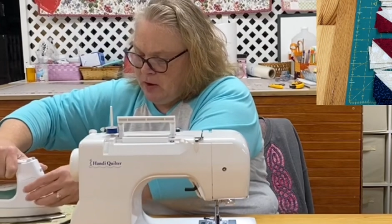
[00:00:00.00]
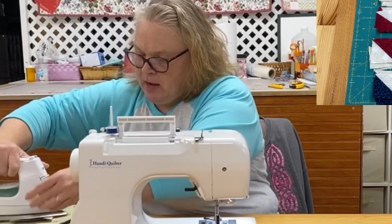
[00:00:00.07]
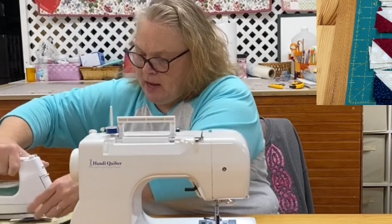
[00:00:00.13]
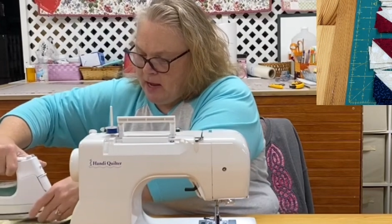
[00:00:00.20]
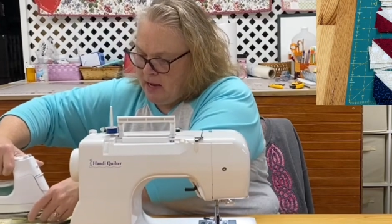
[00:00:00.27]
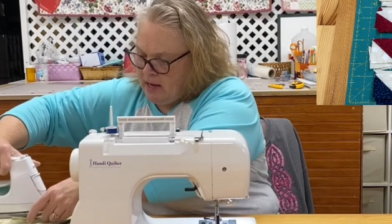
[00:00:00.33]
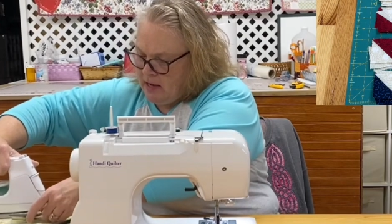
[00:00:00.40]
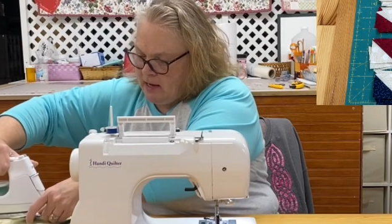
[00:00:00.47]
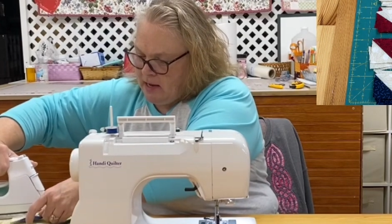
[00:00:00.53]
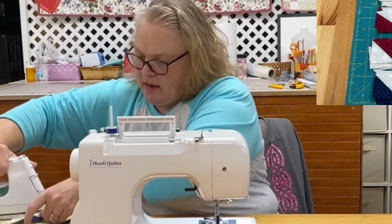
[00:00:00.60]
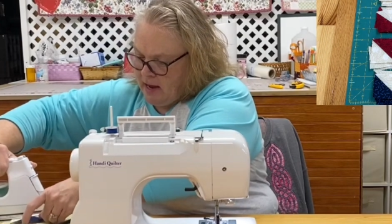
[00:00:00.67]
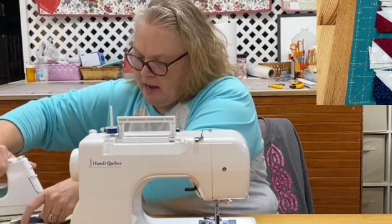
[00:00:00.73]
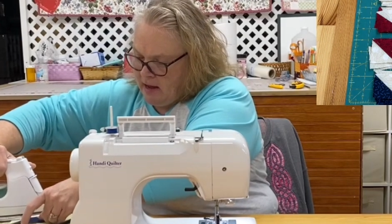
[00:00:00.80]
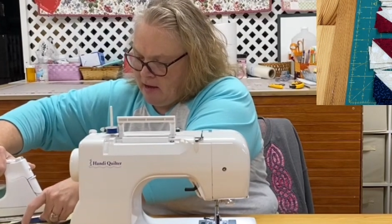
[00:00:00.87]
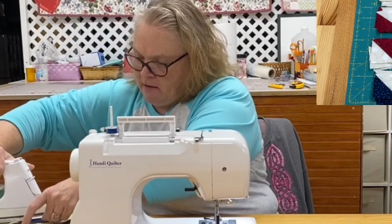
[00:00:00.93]
I
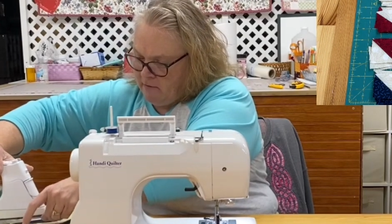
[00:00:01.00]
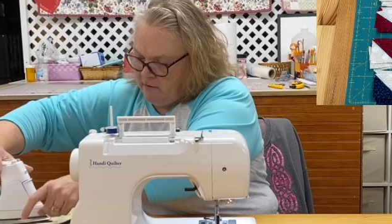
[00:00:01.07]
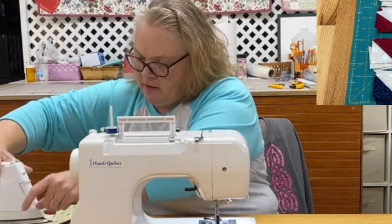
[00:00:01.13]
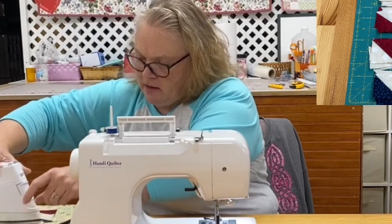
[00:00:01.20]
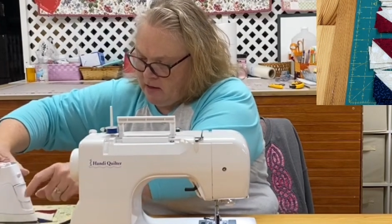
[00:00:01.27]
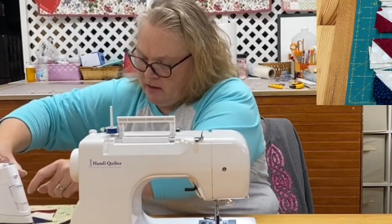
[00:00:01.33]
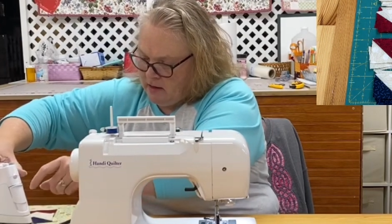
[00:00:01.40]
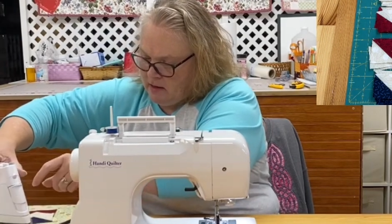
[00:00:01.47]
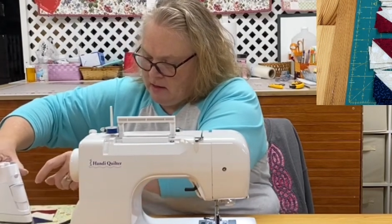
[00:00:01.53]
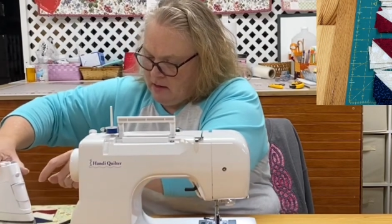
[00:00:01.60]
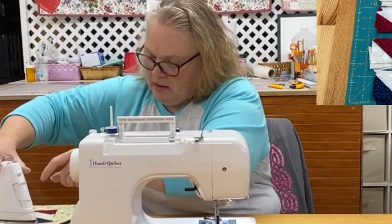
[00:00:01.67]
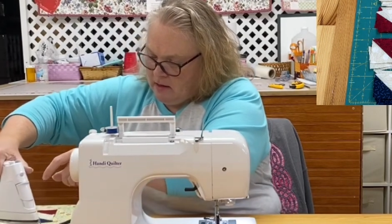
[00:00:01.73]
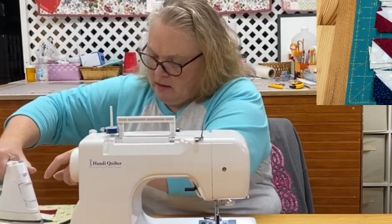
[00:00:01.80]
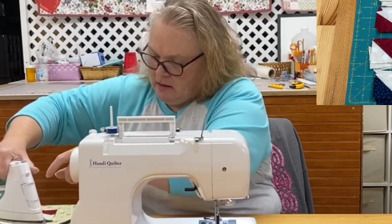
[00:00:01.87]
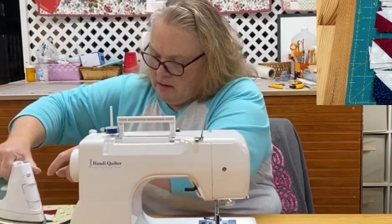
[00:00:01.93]
have
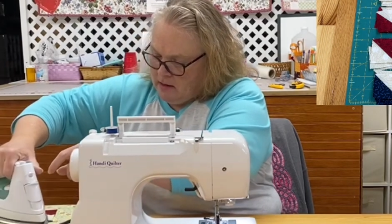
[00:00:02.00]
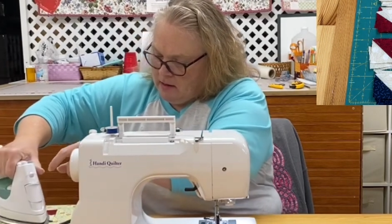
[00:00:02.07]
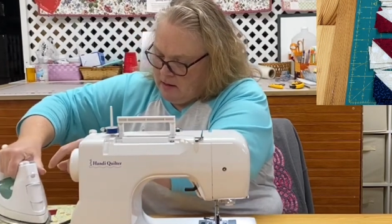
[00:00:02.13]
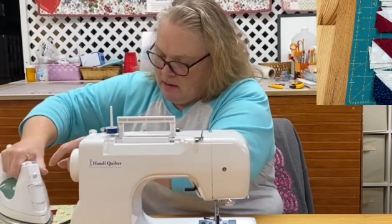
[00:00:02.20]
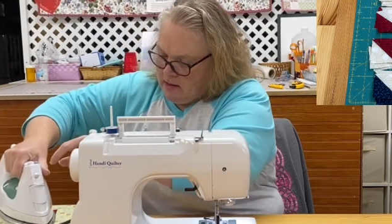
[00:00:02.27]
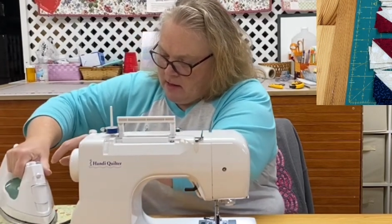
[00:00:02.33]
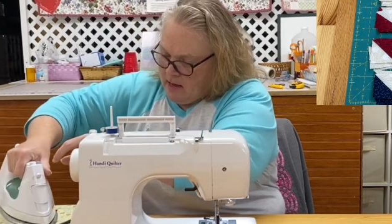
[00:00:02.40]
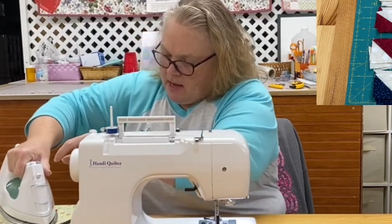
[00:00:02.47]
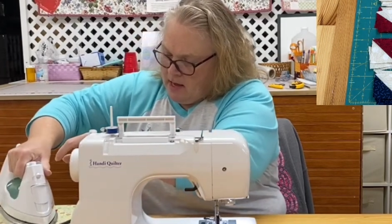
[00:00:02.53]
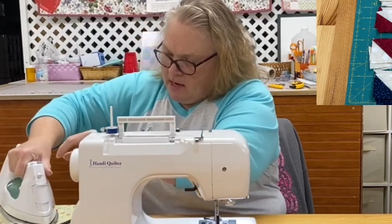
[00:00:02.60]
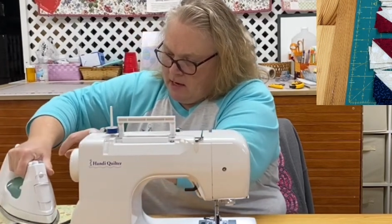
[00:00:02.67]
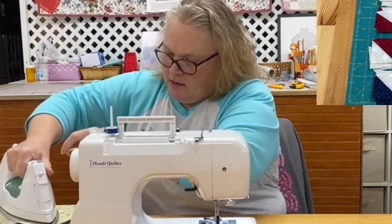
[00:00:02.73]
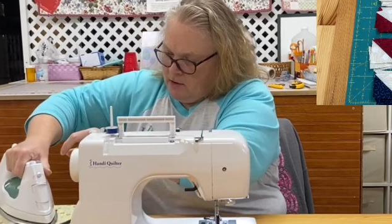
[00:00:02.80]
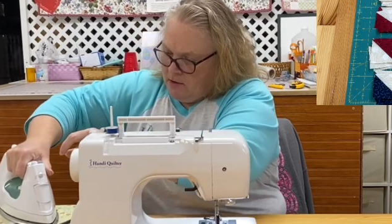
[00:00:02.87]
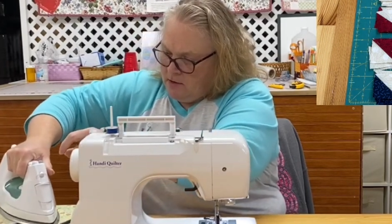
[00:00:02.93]

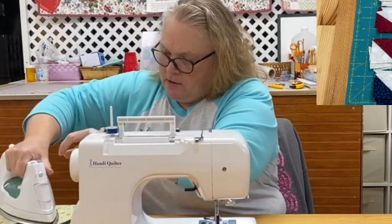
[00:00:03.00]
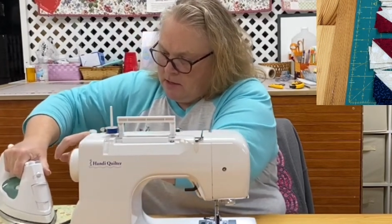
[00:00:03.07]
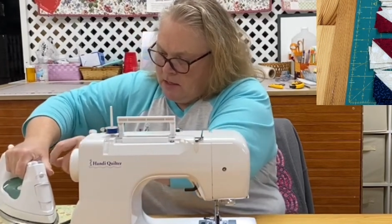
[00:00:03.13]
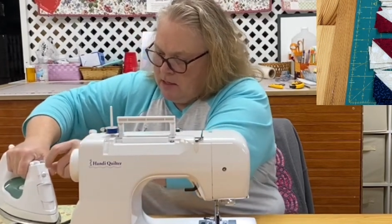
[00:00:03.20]
ironed,